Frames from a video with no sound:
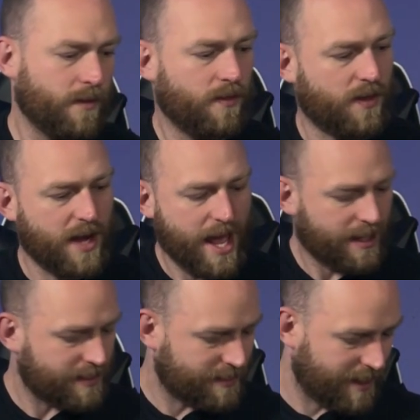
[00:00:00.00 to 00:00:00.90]
The
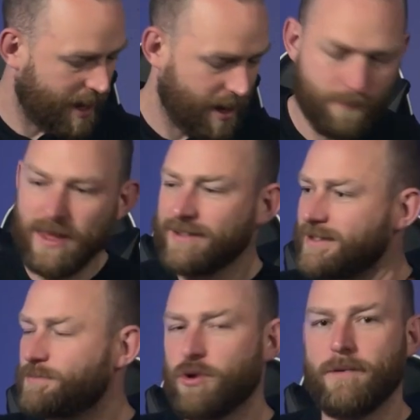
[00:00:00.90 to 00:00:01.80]
next game, this
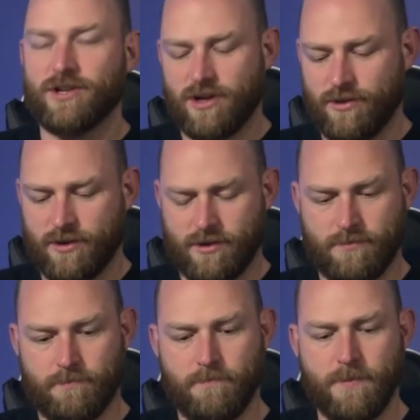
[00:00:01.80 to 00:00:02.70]
is pretty much all the
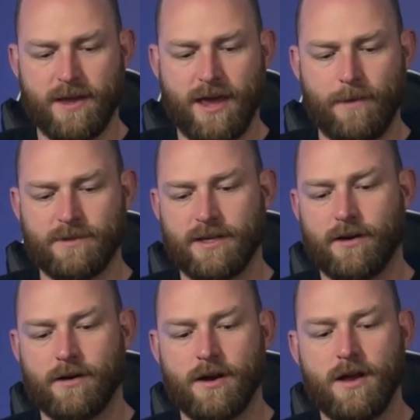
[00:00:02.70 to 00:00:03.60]
big games
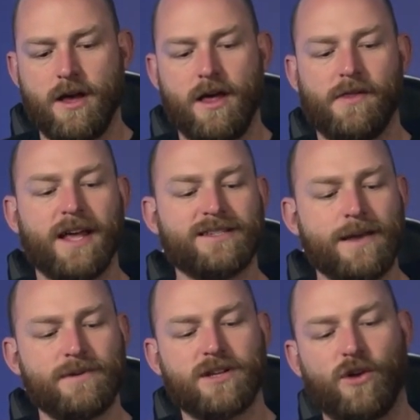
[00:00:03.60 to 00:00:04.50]
here. The next
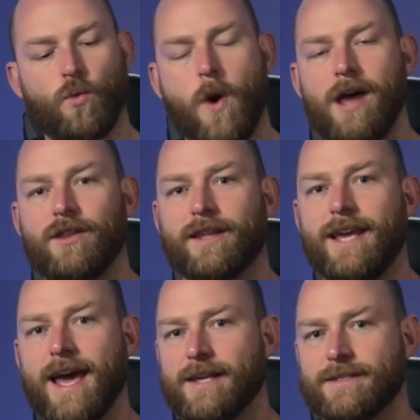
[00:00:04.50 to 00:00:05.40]
game is called Wild
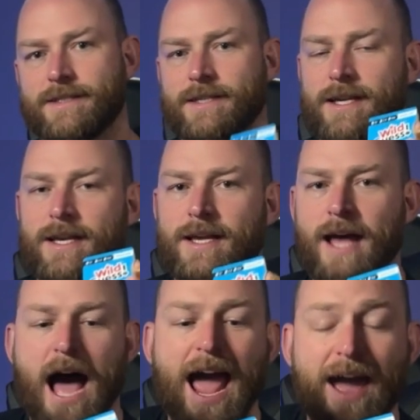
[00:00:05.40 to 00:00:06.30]
Guess.
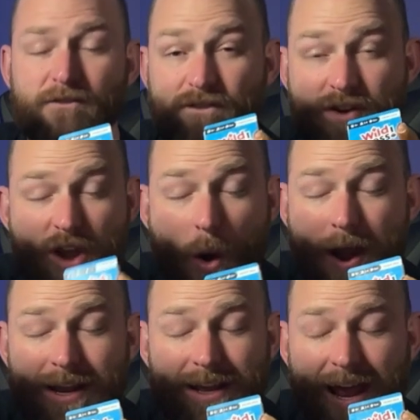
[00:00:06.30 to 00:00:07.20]
I have no
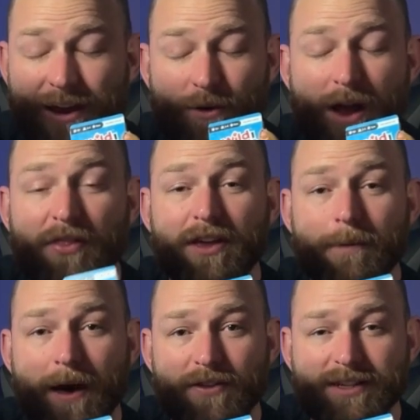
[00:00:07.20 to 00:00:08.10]
idea. I know nothing
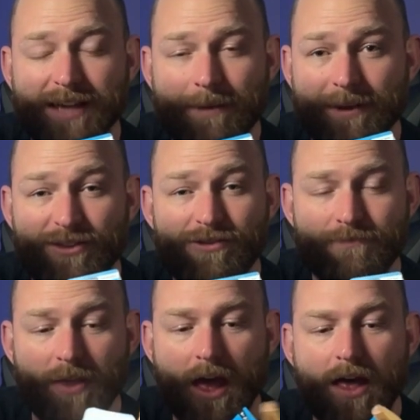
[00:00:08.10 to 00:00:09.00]
about this game either.
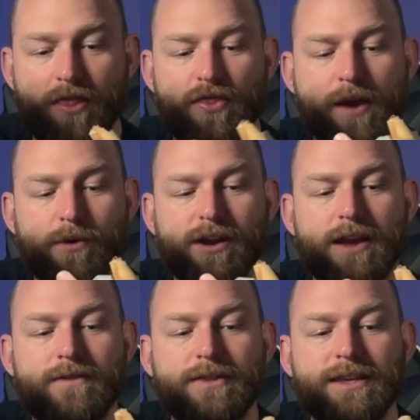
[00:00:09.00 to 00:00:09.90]
They were
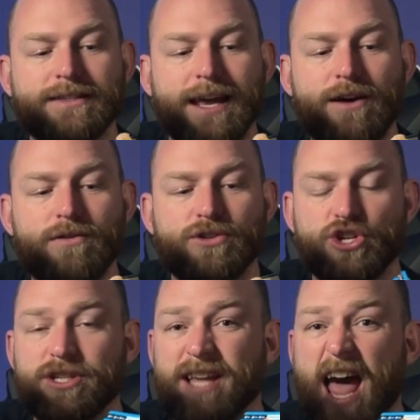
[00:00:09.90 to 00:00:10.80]
giving these out
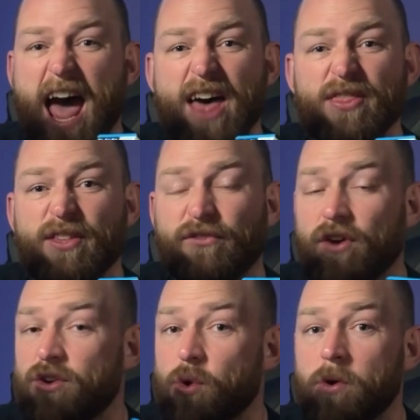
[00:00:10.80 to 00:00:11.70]
just at the
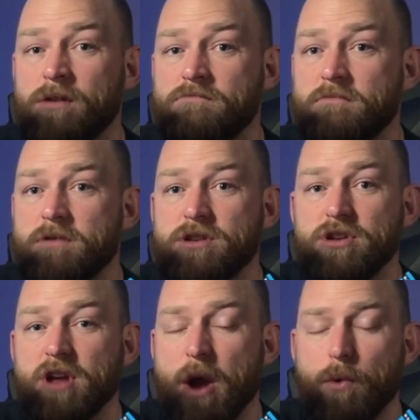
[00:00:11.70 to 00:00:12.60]
front door.
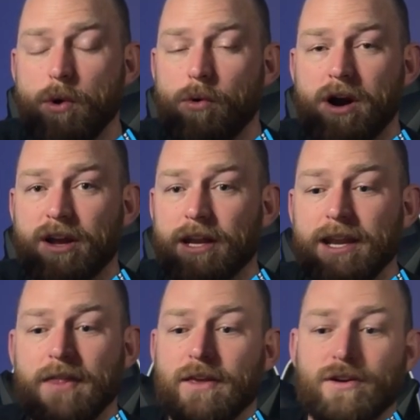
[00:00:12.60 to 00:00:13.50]
Yeah, we were walking in
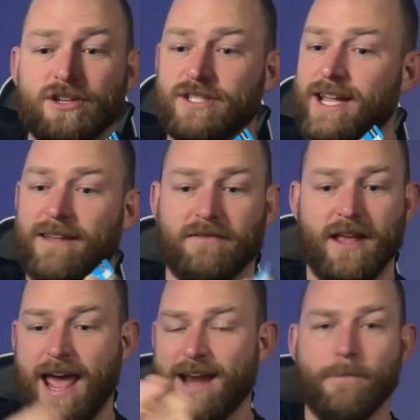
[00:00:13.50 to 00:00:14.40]
and they just
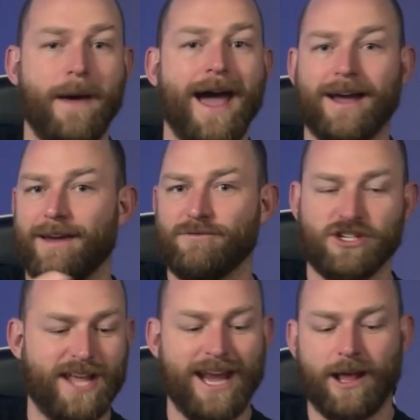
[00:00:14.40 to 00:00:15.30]
had a bag,
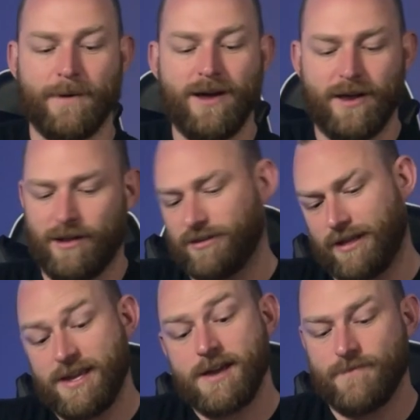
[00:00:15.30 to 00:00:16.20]
just handing them out. And I was
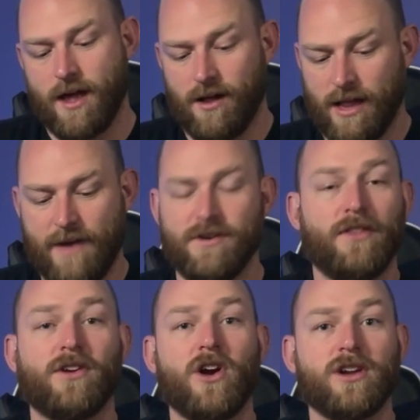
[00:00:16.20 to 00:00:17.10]
like, yeah, I'll have
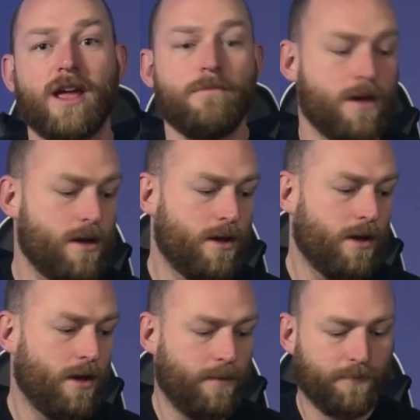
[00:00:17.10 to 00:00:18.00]
another card game.
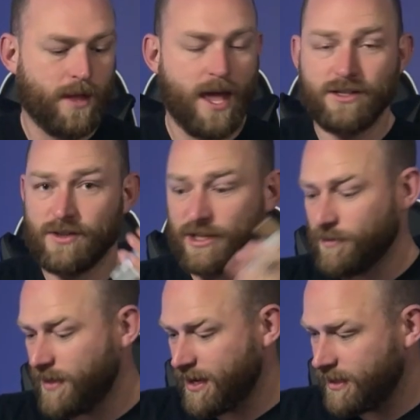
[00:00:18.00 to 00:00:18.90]
And so that's
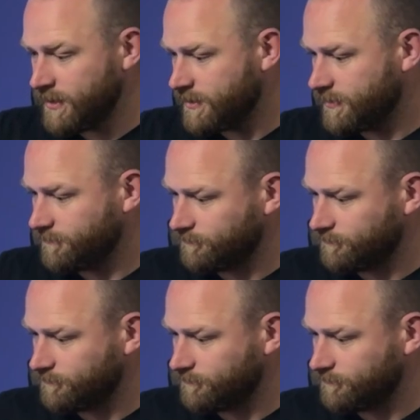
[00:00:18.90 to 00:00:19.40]
what that is.